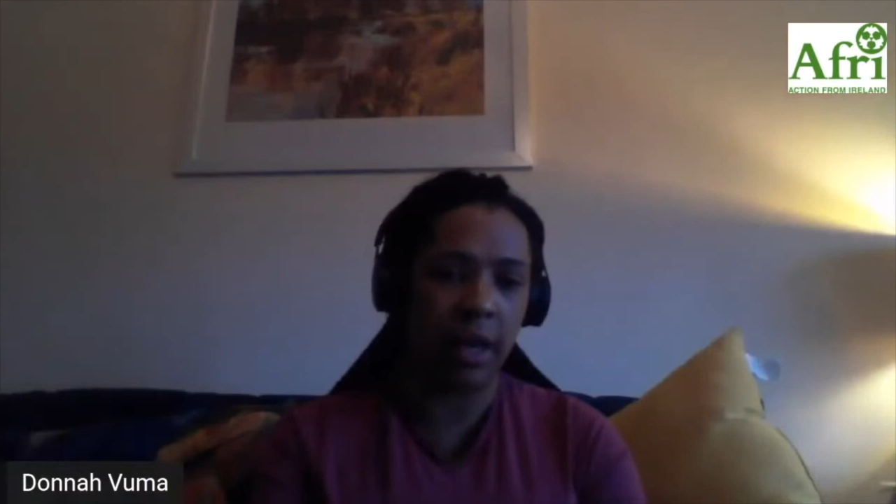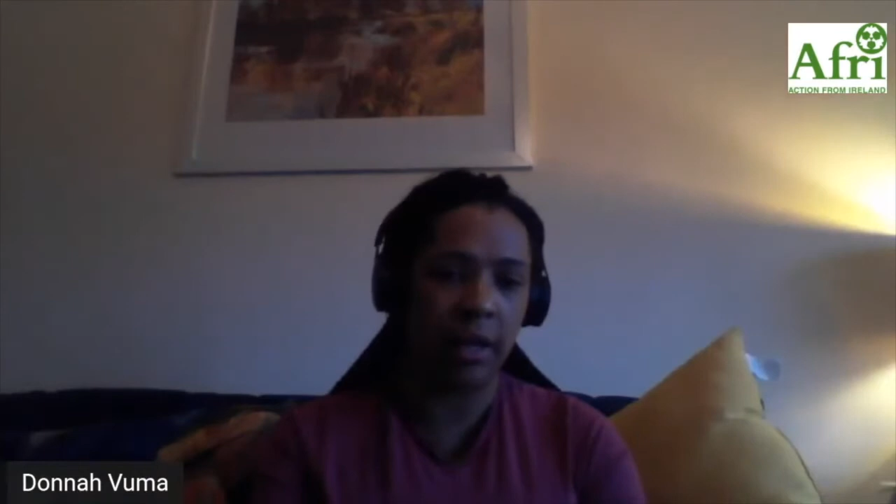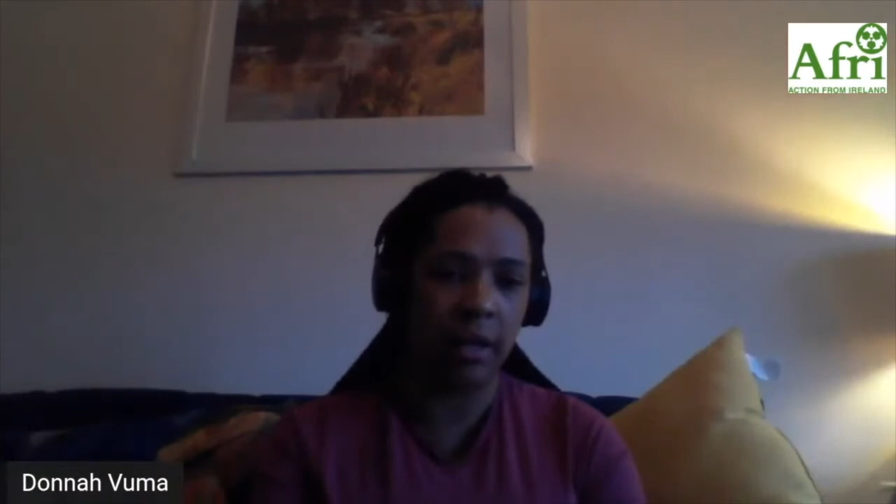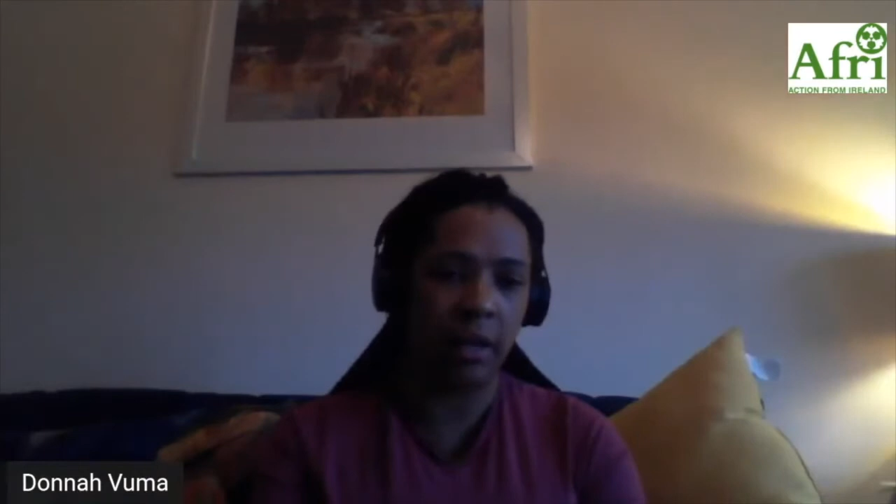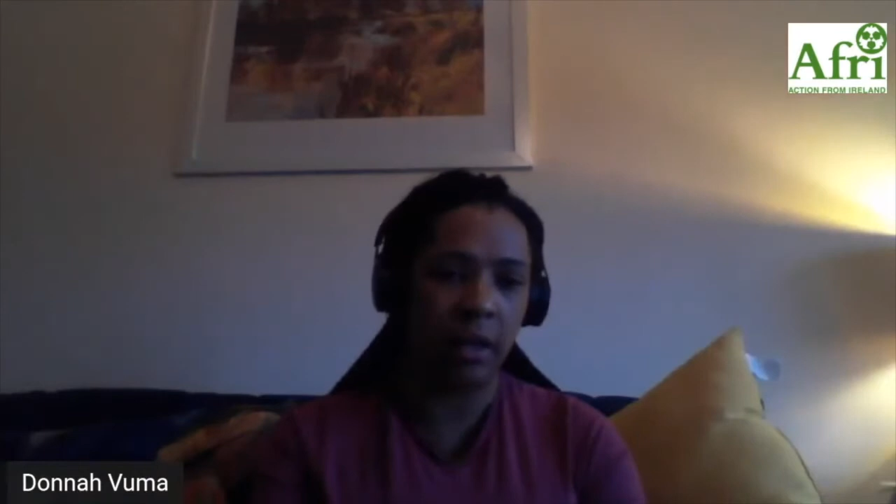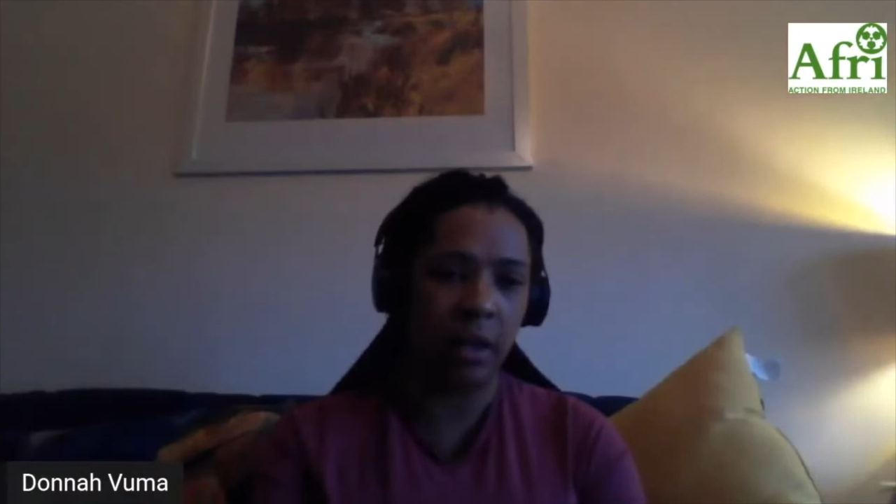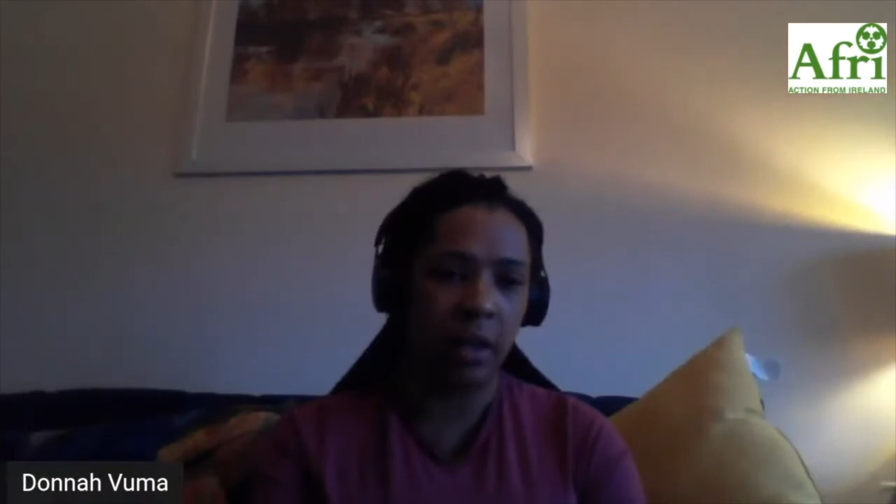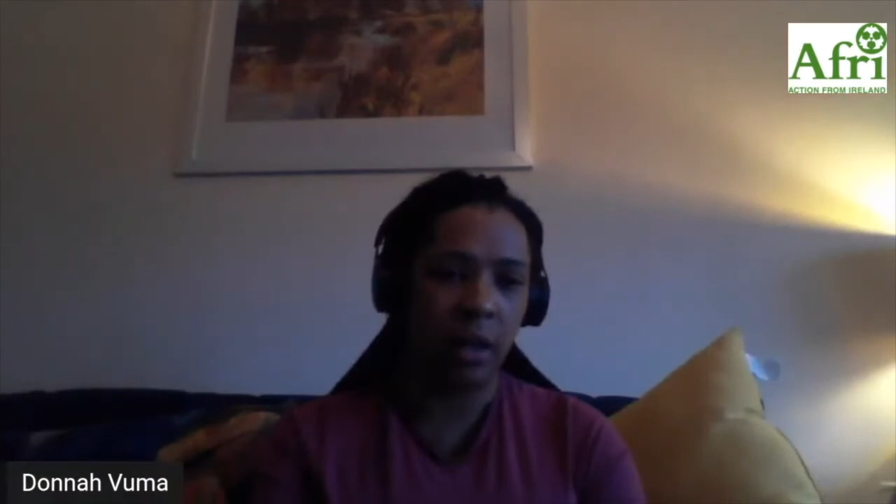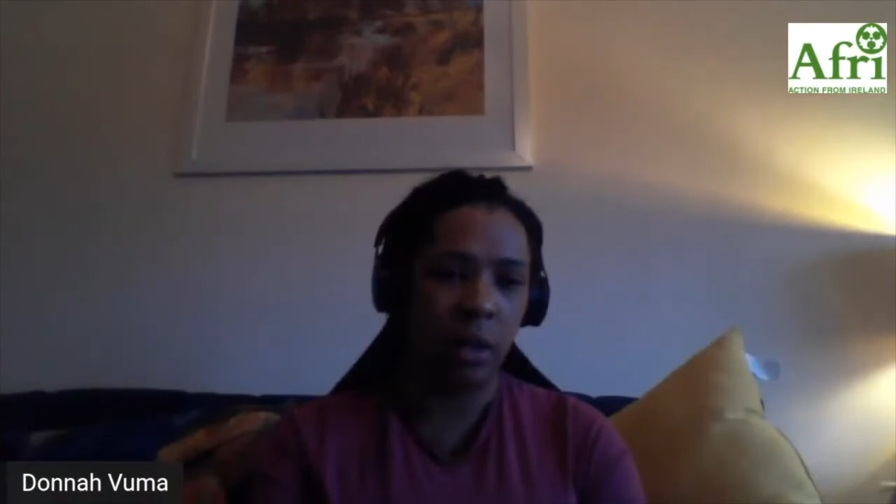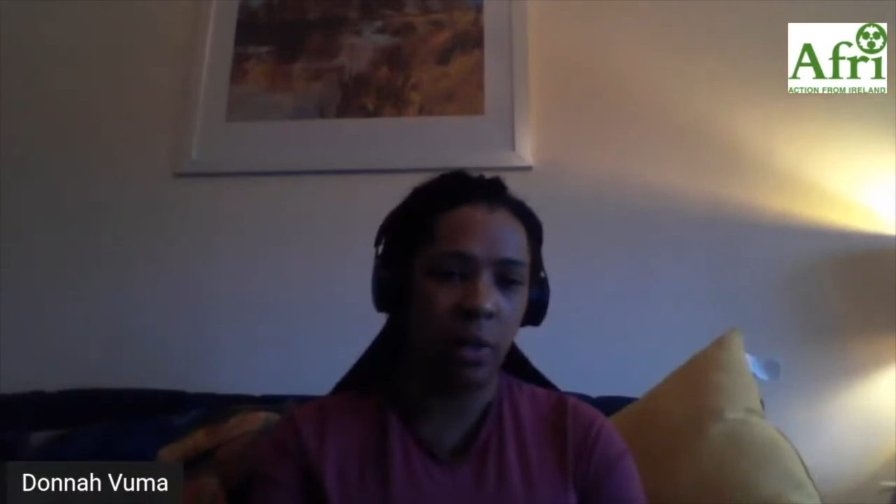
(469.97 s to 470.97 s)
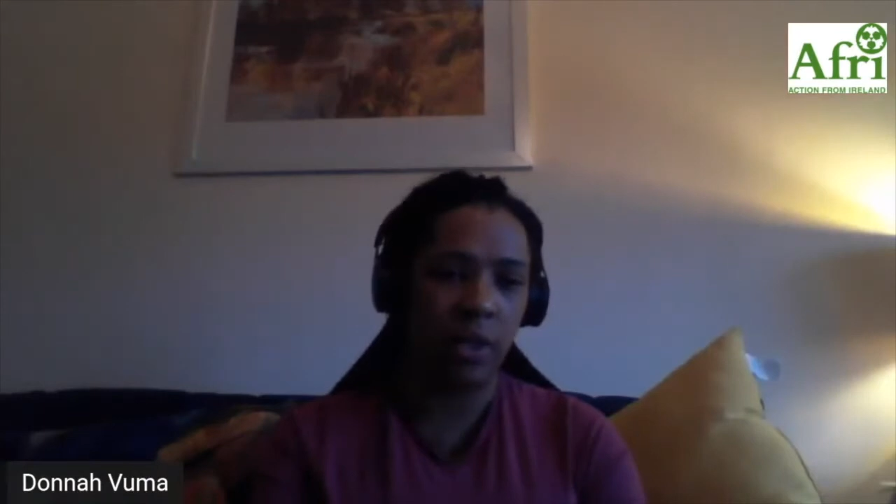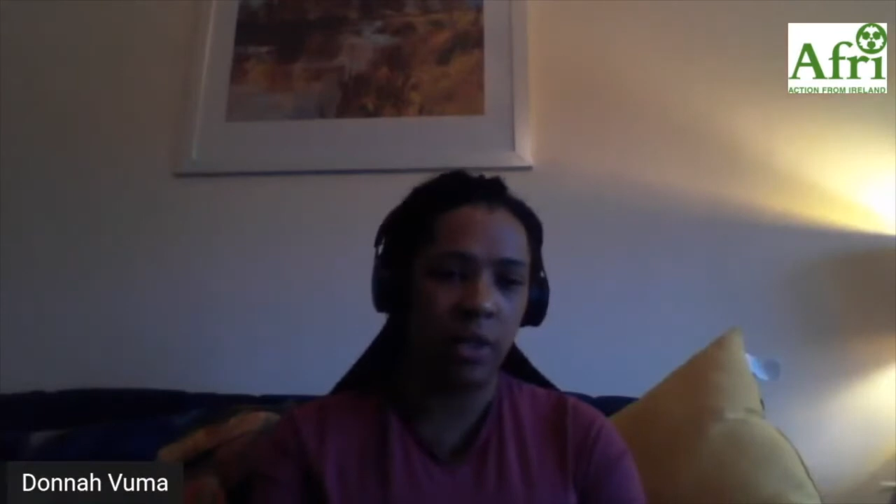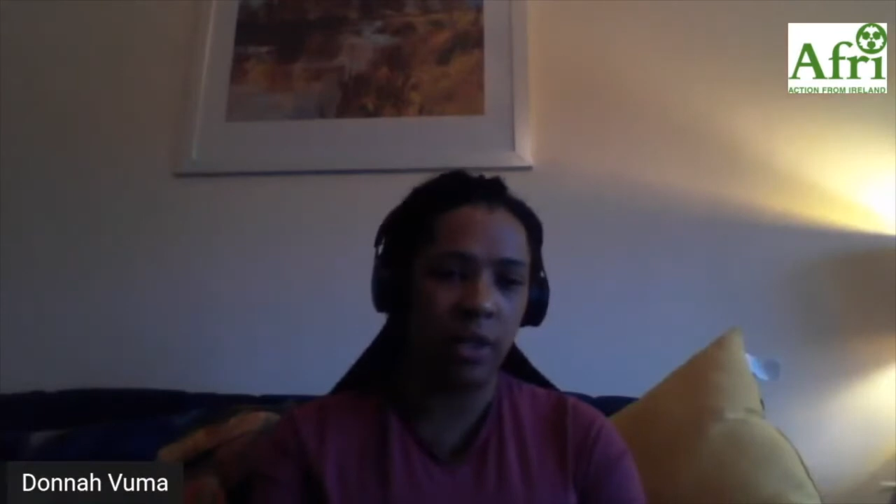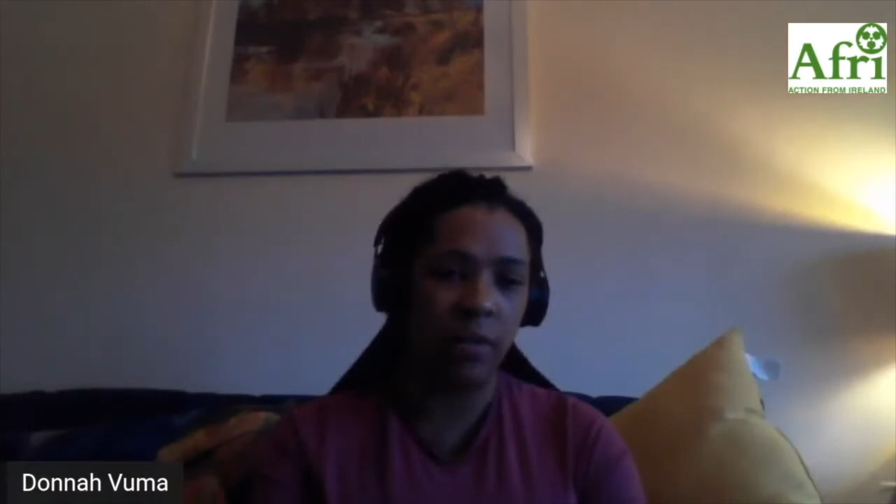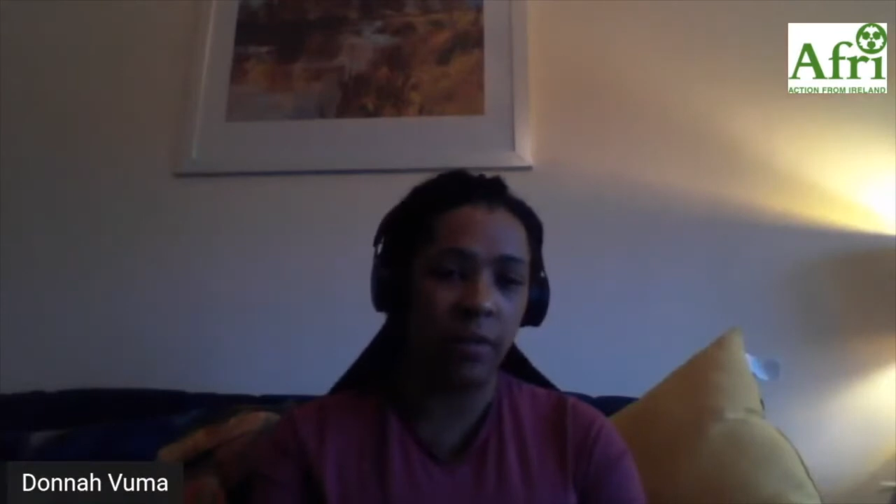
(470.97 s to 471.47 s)
that we're
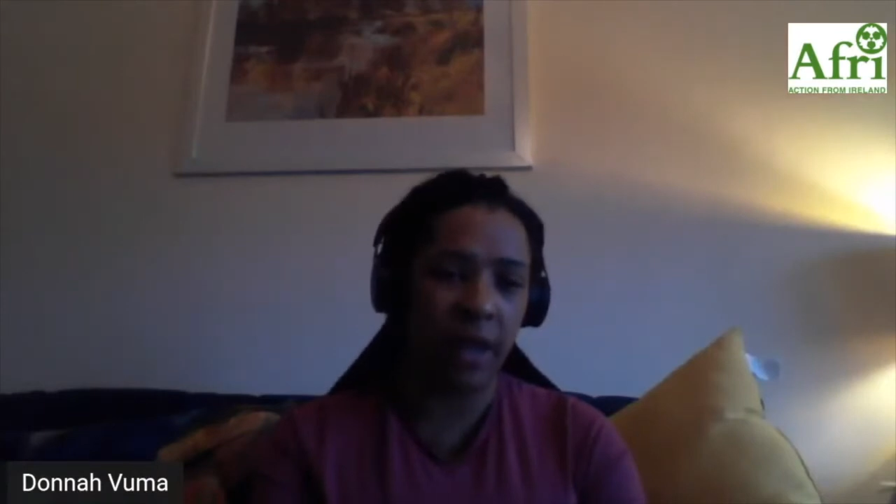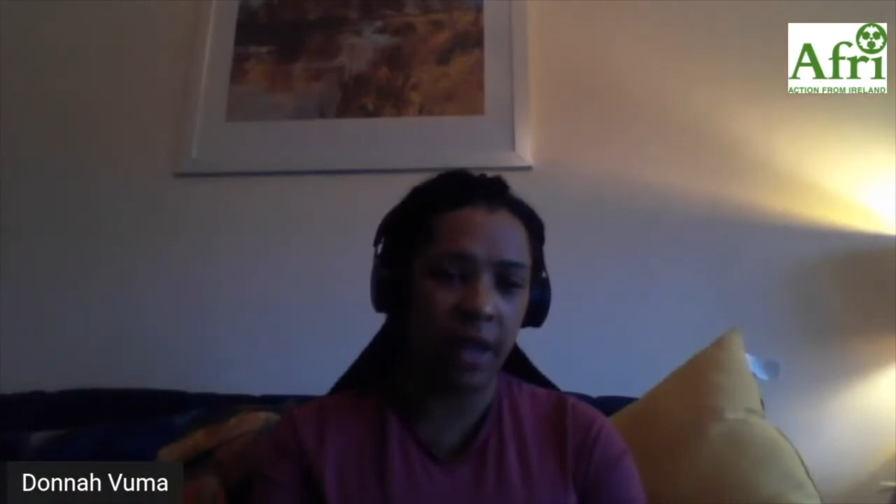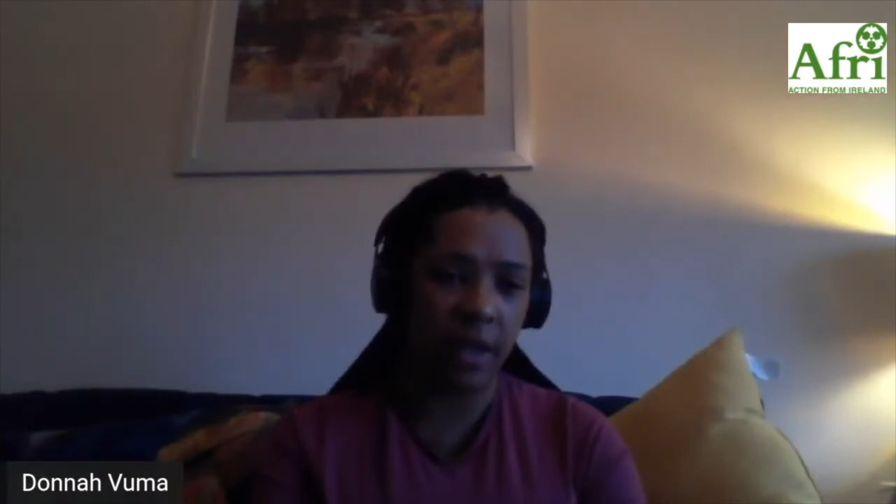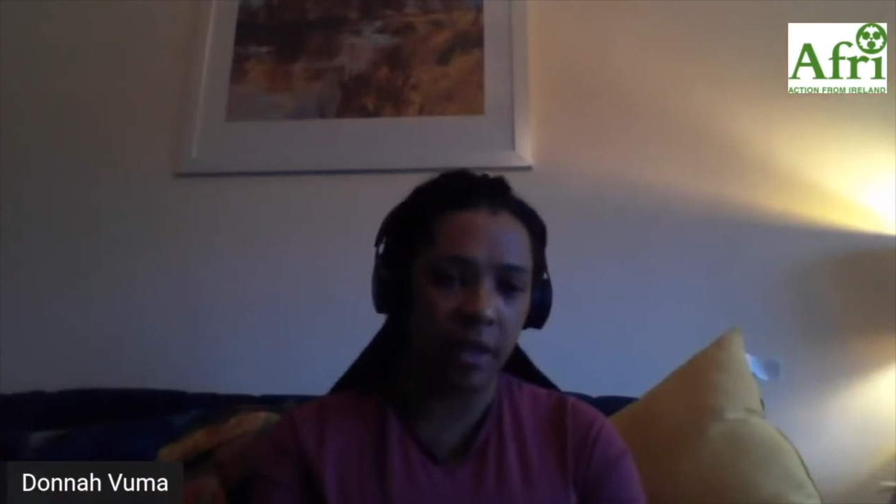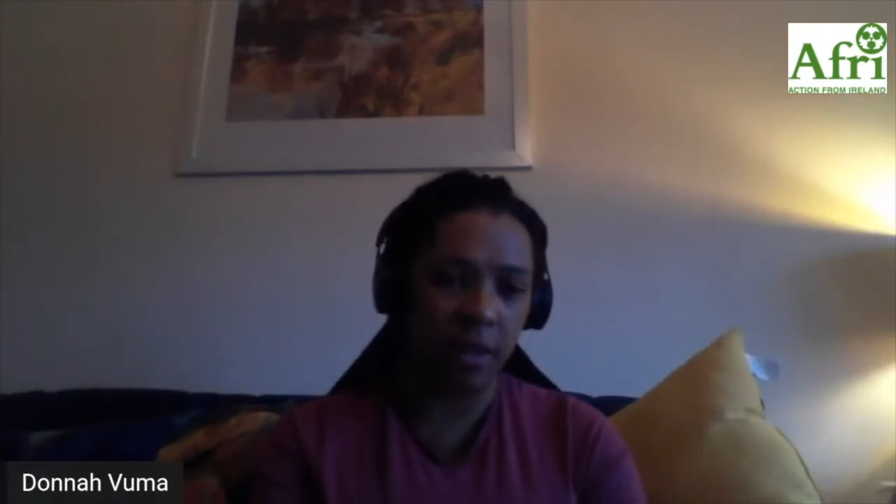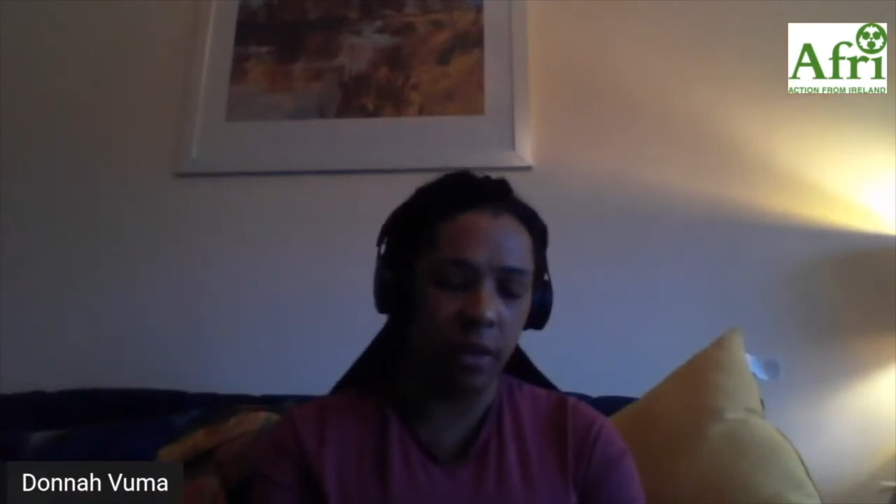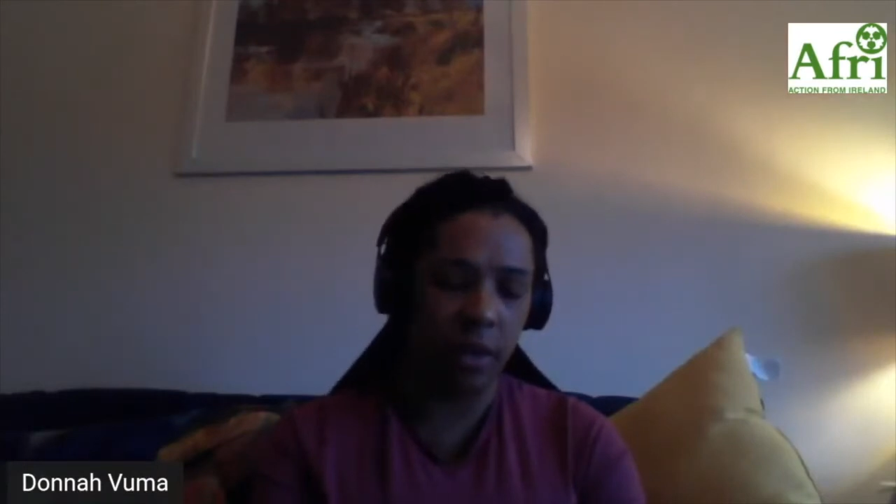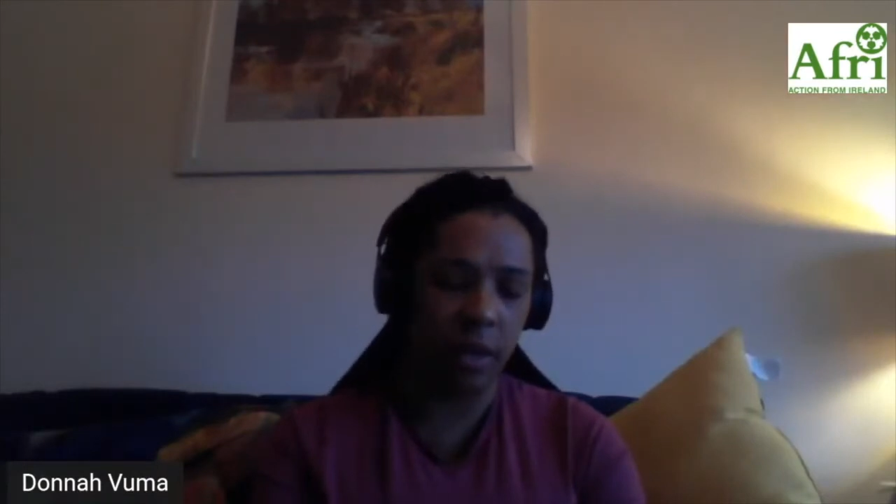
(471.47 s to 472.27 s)
still faced